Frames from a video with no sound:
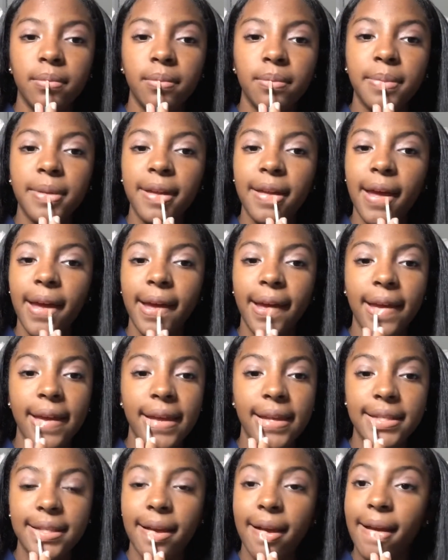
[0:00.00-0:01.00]

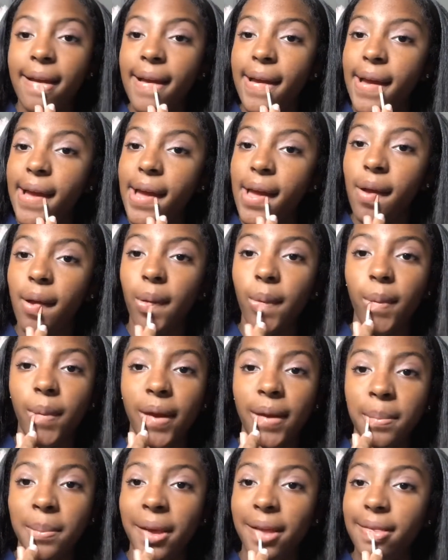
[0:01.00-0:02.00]
because
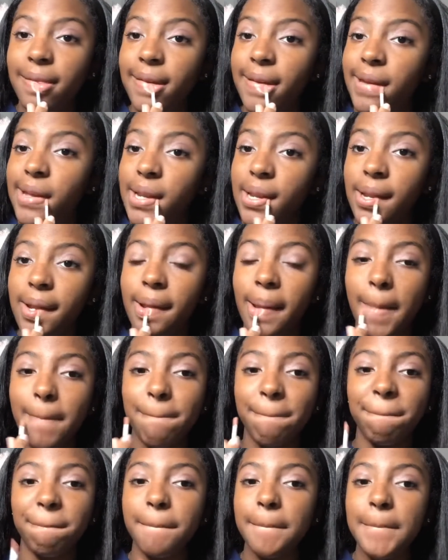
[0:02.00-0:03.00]
one method
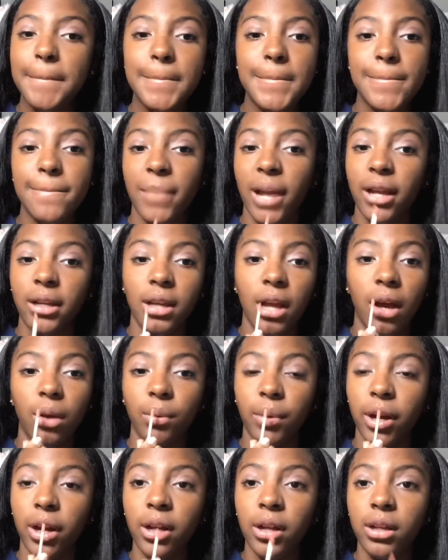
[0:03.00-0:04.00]
might not
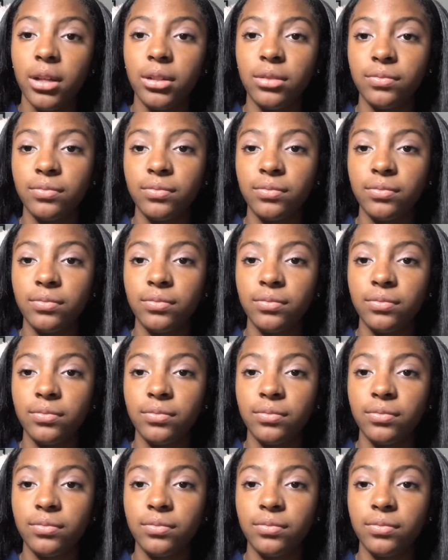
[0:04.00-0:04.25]
work,